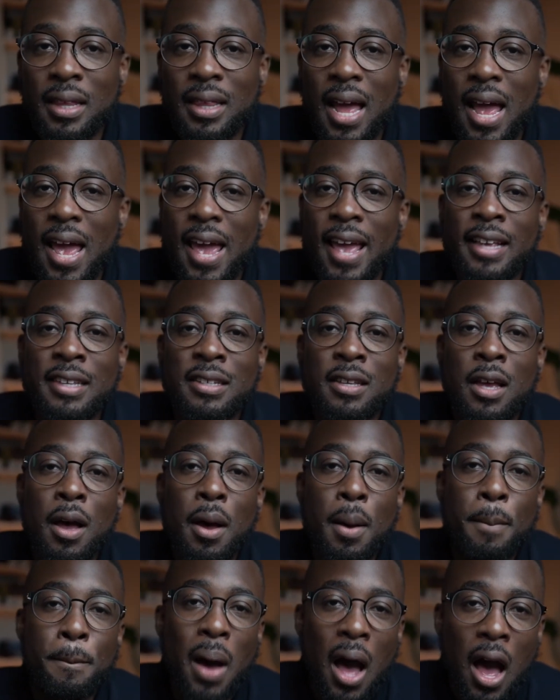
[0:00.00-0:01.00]
that is
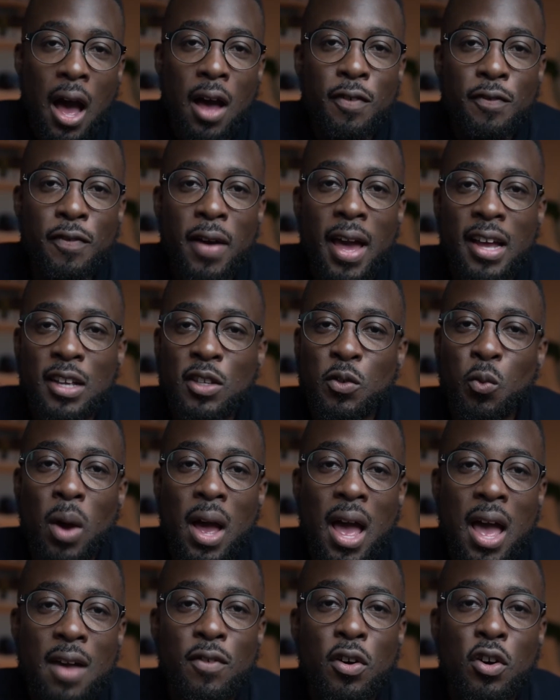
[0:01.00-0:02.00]
perfect,
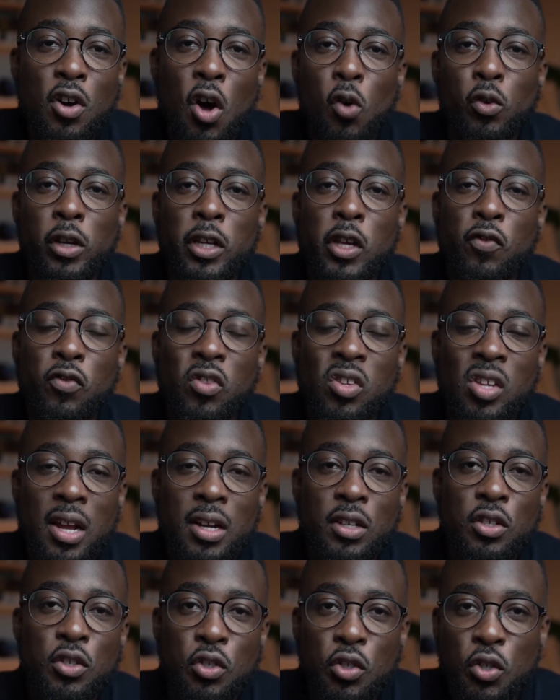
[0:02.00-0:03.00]
whatever goal that you've
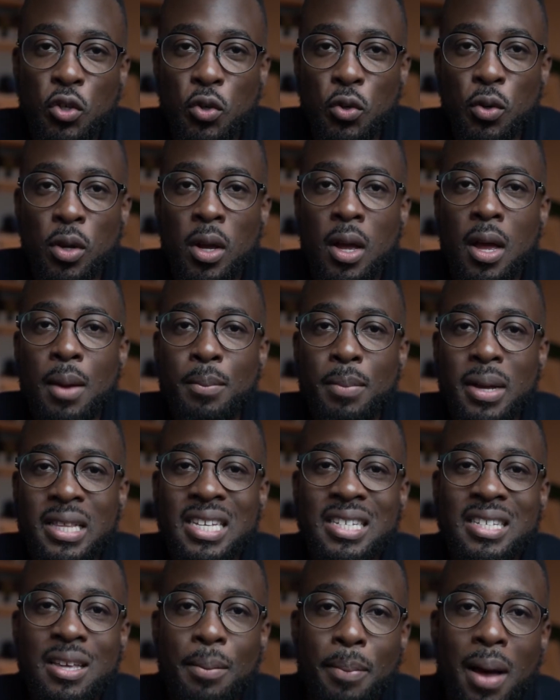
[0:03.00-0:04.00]
decided to do, but
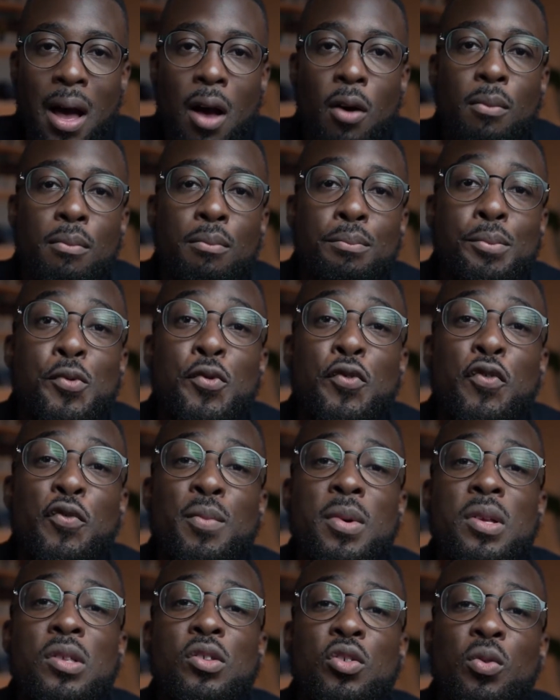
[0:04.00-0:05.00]
it's about
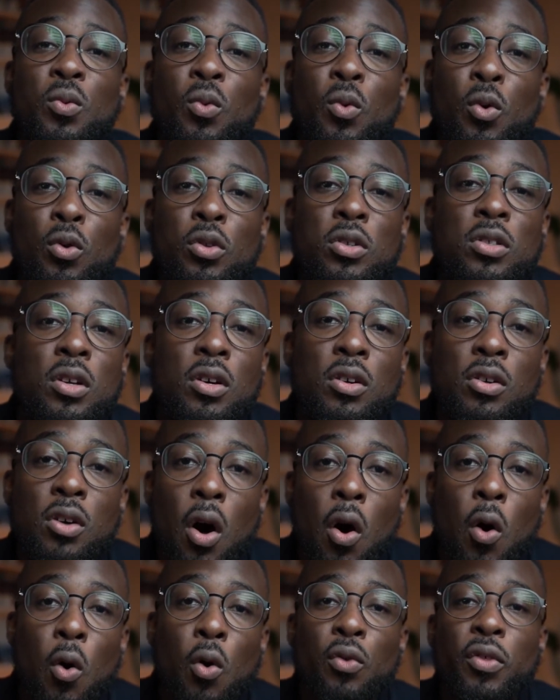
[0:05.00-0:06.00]
movement toward the
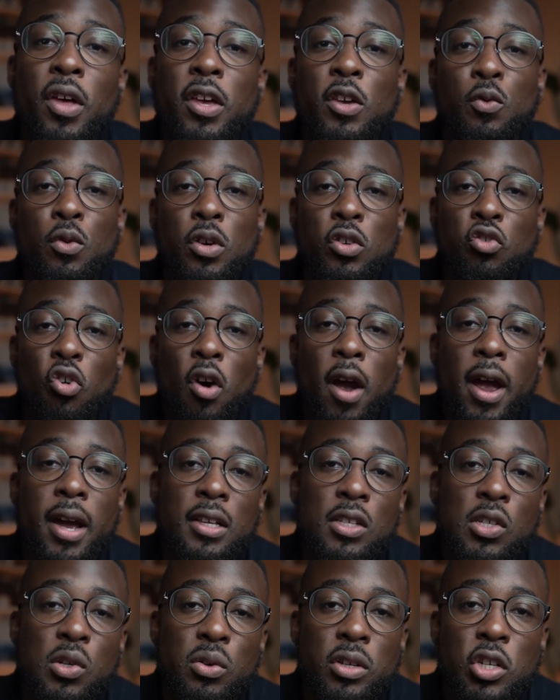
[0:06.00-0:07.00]
goal that you were trying
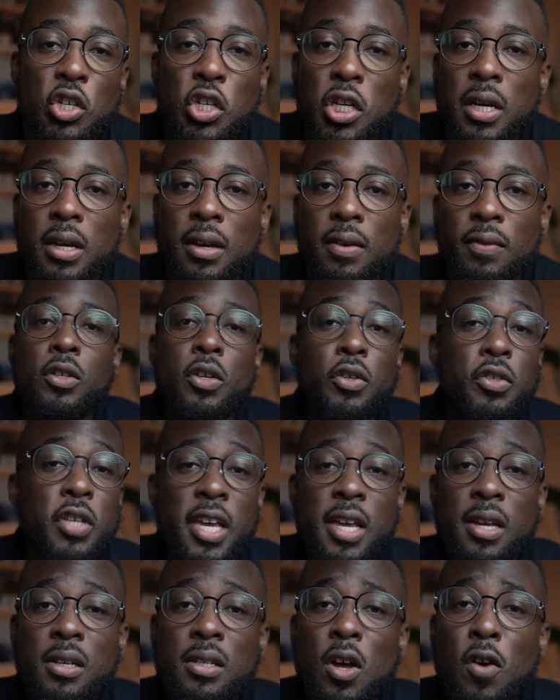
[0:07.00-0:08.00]
to achieve. So
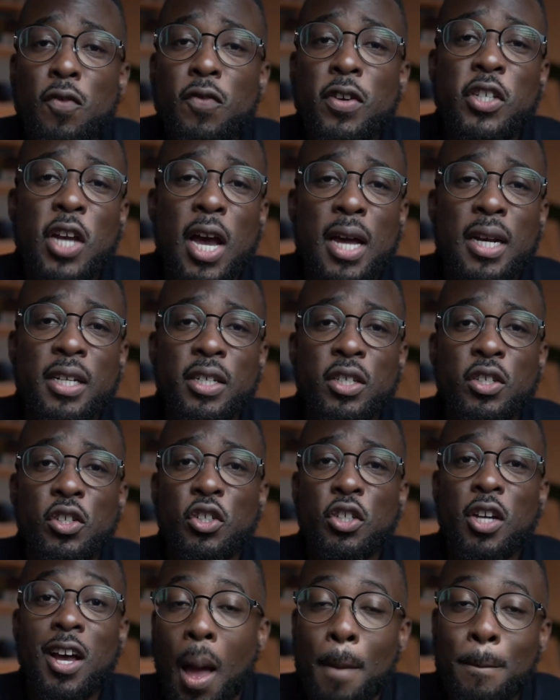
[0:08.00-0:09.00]
set yourself a
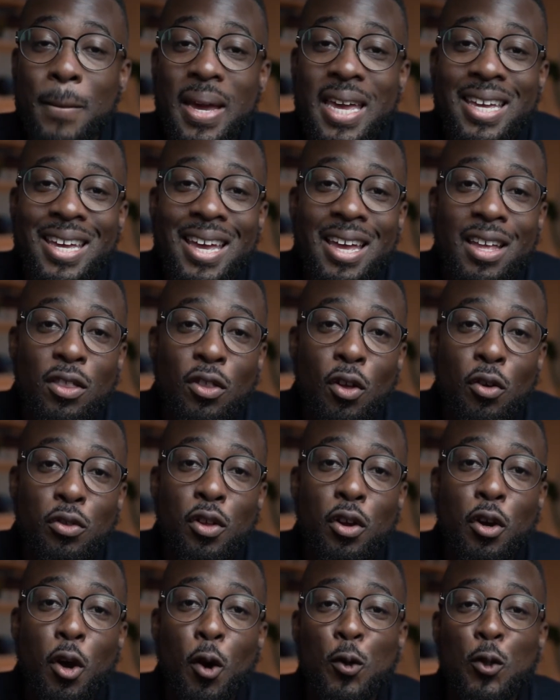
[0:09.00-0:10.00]
challenge and make it
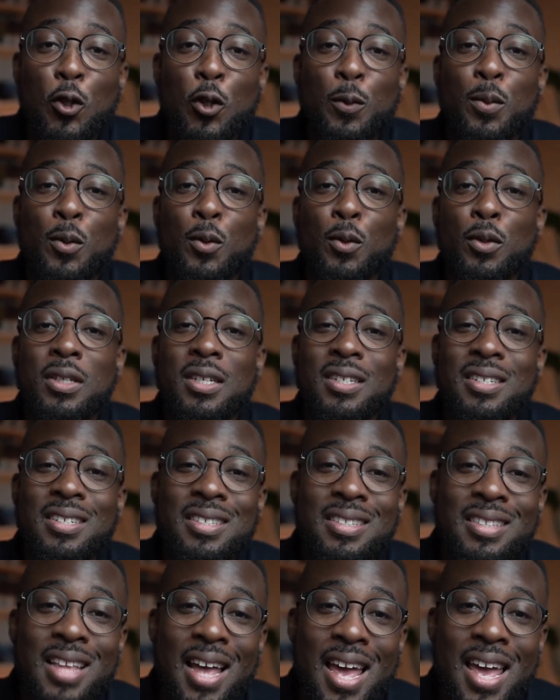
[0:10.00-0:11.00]
non-negotiable to
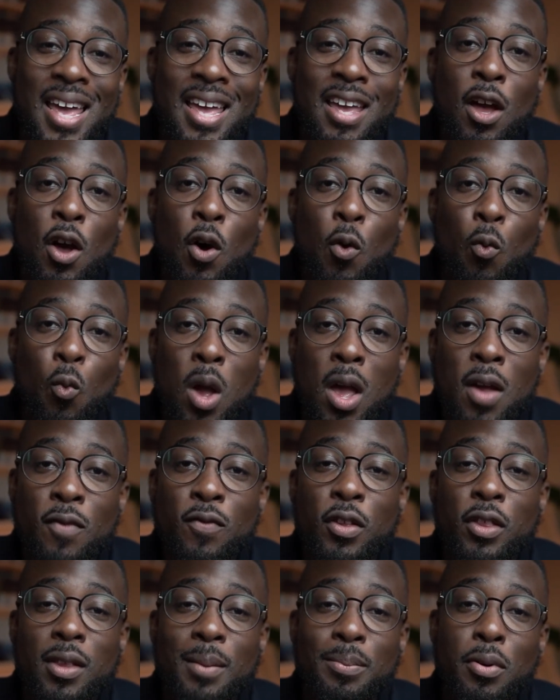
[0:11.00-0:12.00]
stay
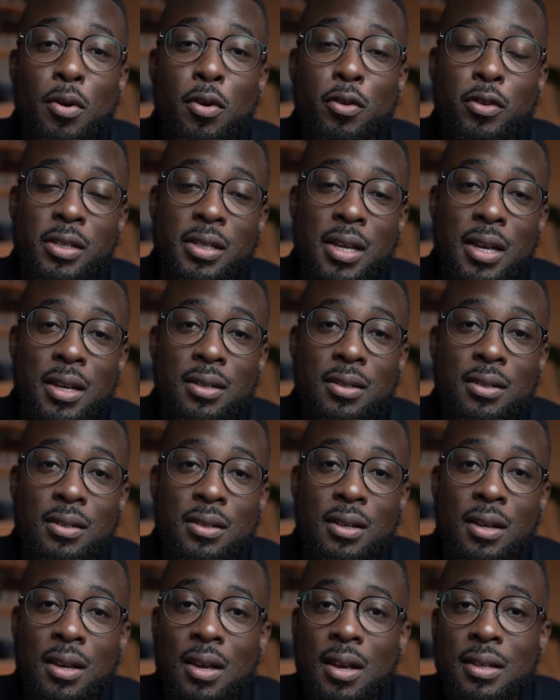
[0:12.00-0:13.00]
with the
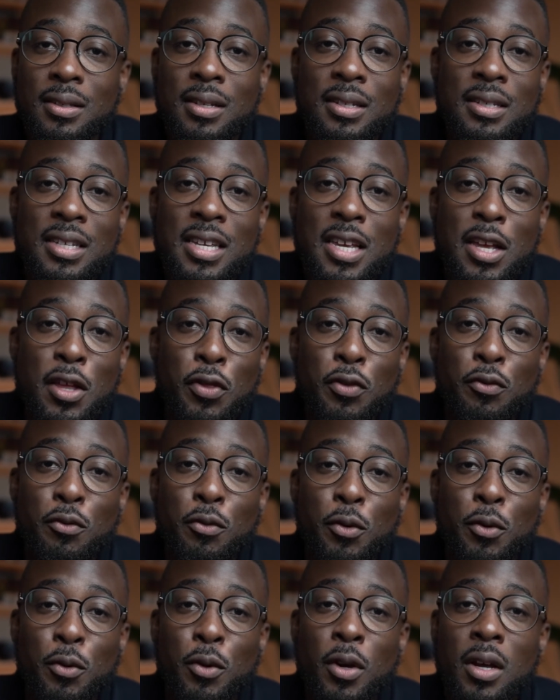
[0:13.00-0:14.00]
process, to see it
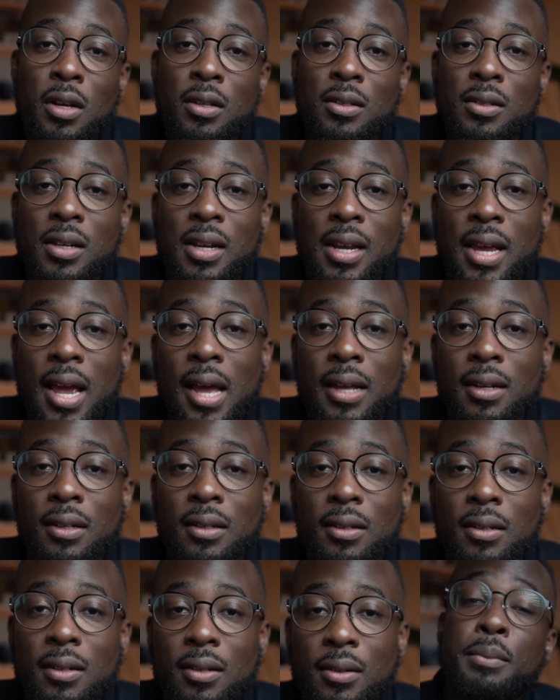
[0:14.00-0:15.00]
through to the
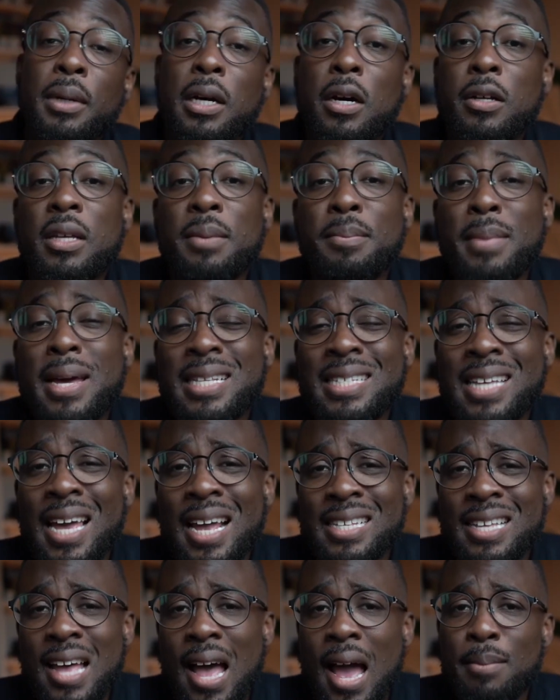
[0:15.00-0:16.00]
end, because it may
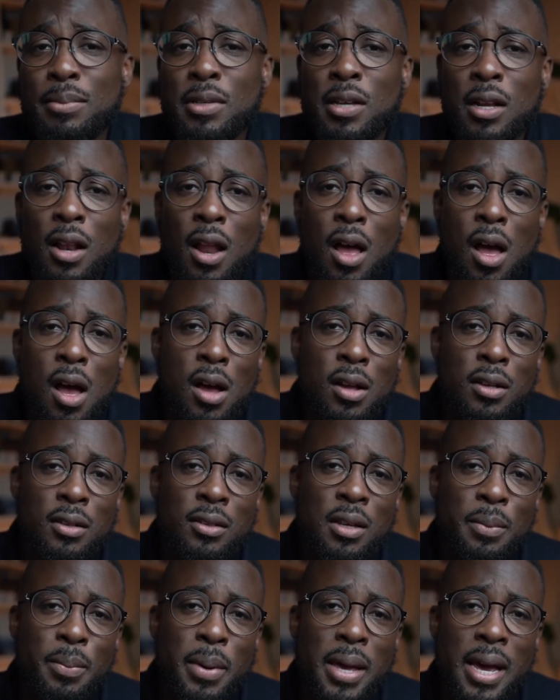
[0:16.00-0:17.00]
take time to learn to be